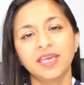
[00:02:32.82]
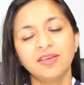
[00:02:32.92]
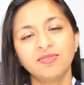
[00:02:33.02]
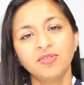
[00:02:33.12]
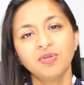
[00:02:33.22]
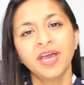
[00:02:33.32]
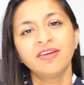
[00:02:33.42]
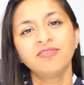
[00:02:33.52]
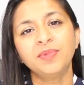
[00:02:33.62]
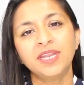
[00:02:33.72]
If you
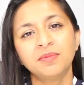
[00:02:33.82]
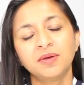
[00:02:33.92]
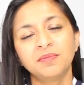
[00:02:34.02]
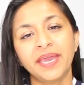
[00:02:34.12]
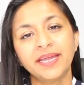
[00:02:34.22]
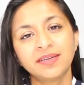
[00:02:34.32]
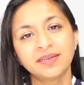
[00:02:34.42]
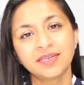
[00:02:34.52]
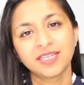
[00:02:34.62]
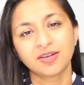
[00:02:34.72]
have minimum eight
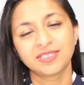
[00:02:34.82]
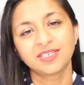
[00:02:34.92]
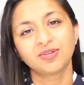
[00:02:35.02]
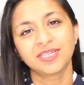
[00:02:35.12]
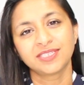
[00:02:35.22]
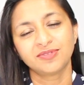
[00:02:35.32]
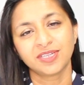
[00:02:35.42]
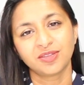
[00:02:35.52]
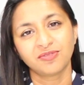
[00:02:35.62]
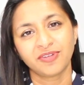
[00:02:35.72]
hundred thousand dollars
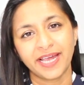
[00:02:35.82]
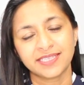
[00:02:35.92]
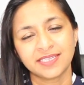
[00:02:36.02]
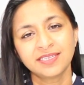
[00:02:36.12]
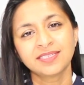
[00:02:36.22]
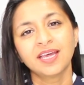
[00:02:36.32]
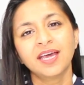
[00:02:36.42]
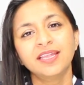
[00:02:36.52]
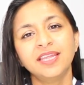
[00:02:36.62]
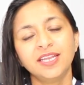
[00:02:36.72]
worth of assets,
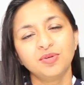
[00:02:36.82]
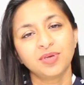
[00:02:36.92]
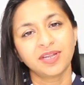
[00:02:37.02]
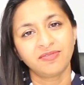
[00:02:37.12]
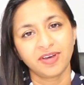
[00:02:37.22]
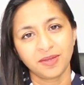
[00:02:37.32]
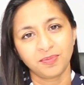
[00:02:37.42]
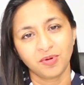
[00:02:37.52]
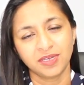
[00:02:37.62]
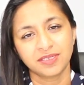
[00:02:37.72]
then you get five
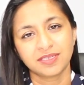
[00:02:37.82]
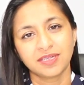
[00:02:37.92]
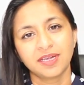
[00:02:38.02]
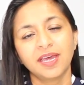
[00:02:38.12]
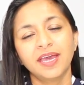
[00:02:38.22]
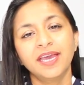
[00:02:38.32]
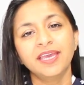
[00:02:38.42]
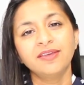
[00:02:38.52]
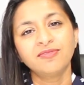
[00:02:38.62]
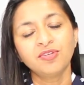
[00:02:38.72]
points.
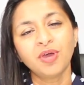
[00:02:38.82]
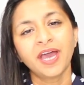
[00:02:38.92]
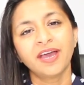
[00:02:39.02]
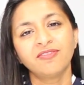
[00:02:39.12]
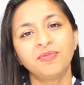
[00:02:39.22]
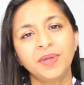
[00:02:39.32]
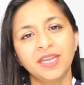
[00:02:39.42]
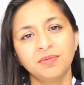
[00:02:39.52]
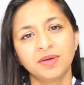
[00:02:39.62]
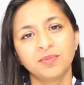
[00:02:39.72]
If you have
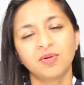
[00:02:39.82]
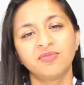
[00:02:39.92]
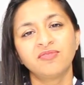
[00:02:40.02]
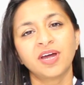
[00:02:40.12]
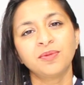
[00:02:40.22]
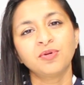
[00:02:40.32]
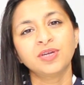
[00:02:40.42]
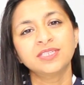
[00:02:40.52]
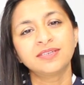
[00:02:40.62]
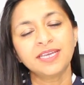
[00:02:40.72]
minimum of one
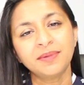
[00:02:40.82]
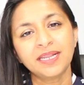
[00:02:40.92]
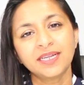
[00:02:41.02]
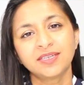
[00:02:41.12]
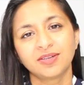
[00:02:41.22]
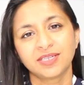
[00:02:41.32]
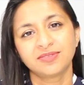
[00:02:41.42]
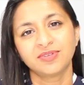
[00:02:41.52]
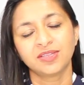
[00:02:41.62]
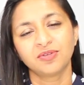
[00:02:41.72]
point three million
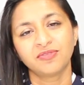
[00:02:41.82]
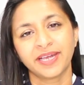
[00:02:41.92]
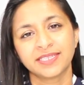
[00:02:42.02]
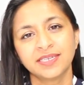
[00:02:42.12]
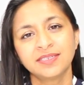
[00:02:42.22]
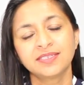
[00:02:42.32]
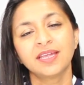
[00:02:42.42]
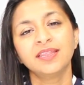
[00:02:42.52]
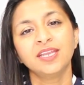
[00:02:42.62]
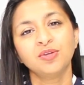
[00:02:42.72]
dollars worth of assets,
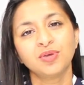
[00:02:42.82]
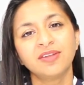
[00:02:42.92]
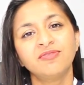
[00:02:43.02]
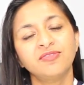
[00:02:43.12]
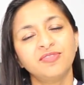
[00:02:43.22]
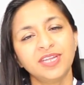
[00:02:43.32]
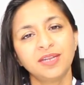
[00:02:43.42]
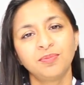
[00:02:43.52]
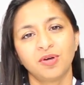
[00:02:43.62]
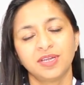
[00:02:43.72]
then you get
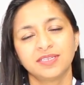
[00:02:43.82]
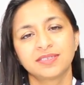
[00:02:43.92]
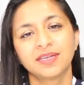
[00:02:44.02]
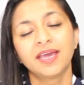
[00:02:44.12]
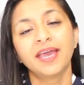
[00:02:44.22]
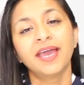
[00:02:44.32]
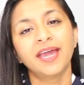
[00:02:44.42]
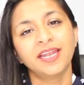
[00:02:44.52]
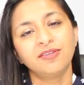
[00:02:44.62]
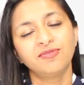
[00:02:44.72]
fifteen points.
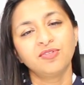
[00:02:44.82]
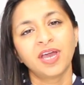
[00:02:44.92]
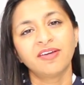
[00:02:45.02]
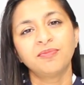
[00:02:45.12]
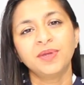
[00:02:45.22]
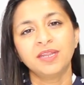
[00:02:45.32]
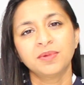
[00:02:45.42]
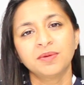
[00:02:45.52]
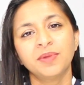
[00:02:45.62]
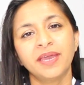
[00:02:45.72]
And if you have
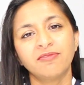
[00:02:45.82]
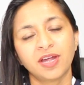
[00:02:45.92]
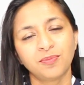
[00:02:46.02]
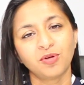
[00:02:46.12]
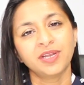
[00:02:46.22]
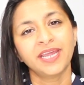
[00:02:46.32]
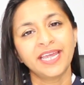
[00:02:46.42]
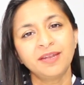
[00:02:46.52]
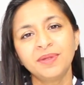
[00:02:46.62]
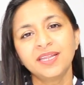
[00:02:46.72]
minimum one point
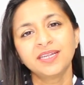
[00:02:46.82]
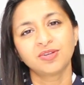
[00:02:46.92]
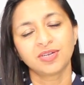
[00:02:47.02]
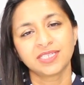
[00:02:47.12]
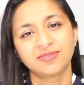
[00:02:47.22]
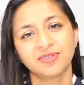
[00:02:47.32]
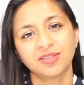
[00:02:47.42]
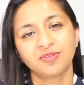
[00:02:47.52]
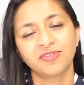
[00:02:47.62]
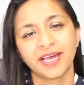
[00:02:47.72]
eight million dollars
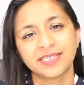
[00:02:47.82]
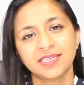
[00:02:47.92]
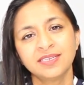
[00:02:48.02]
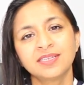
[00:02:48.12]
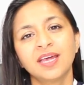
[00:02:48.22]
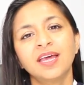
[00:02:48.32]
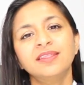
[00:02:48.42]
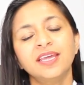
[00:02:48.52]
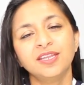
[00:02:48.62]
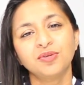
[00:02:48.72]
worth of assets,
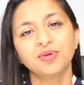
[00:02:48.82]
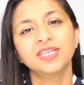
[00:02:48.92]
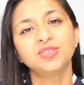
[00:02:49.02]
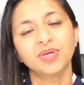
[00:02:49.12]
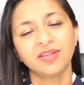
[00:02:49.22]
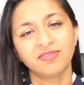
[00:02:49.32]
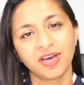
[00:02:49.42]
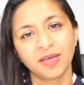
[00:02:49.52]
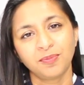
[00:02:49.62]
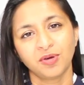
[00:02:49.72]
then you get
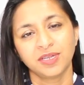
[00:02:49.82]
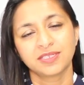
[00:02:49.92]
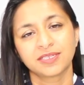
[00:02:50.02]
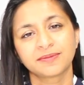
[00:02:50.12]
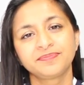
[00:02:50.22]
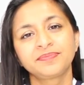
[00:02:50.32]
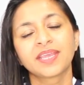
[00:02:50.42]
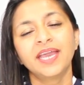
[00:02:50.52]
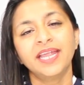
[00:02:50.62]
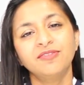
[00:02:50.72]
twenty-five points.
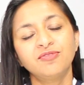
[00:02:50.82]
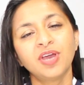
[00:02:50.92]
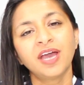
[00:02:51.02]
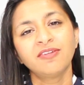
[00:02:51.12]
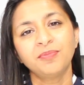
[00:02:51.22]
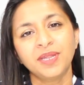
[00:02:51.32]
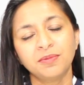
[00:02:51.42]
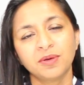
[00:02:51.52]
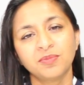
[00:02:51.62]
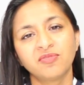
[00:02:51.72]
And if you have
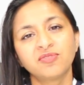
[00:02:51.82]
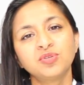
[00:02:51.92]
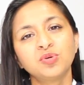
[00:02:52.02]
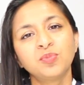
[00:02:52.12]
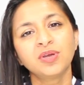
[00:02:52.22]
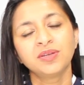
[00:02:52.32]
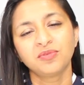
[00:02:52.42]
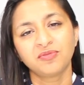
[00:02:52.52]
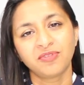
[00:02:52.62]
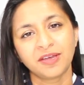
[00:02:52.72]
minimum of two point
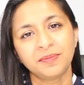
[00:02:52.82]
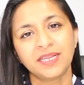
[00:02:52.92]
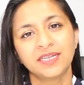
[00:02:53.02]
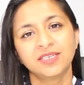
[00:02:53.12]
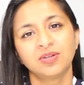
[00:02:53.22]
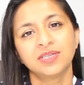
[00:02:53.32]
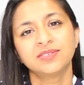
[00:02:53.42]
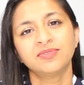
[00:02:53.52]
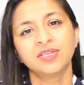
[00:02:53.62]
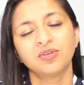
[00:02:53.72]
two five million
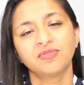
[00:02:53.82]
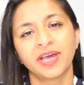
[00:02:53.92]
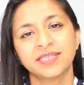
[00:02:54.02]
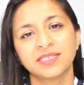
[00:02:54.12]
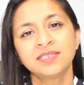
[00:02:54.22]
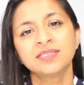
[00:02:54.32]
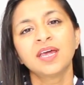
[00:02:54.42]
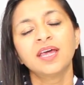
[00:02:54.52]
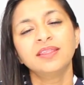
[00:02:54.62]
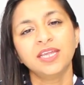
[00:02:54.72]
dollars worth of assets,
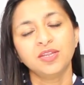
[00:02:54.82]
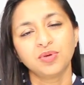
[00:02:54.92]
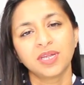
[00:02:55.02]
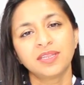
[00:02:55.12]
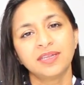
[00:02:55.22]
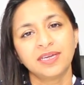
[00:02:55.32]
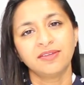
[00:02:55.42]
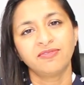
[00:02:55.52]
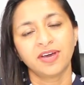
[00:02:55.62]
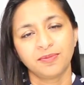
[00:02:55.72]
then you get
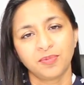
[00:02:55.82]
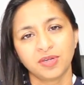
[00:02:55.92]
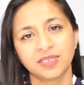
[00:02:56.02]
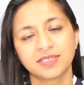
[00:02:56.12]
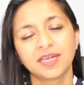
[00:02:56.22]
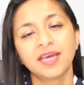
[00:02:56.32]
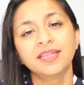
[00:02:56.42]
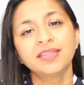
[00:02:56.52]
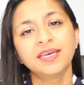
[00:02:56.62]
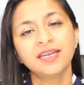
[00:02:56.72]
thirty-five points.
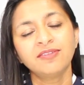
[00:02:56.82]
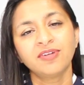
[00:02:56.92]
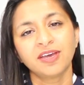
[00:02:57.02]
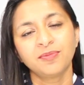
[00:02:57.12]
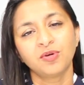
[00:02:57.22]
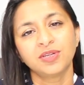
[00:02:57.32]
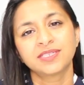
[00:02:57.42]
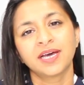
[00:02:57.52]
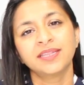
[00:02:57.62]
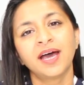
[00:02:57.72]
thirty-five
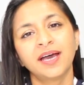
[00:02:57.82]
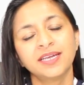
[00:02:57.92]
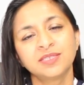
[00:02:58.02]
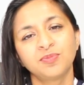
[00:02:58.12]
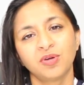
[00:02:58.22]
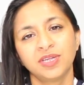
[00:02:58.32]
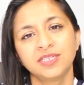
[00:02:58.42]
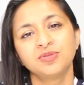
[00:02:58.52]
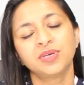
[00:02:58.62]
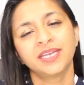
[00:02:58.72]
points are the highest
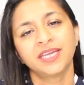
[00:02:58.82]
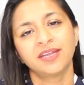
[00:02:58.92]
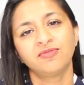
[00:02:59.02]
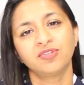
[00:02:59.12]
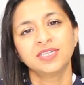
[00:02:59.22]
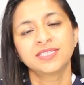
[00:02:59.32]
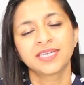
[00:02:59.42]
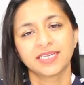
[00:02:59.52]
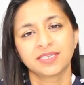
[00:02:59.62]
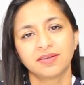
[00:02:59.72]
points you can get for this
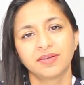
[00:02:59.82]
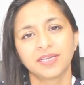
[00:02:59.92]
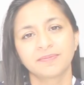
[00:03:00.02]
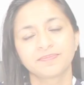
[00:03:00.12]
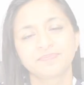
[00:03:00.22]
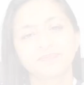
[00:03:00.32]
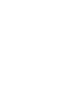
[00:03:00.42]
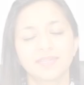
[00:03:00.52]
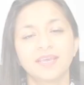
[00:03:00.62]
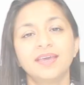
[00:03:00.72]
category.
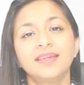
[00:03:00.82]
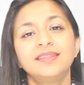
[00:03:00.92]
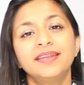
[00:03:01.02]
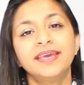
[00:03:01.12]
The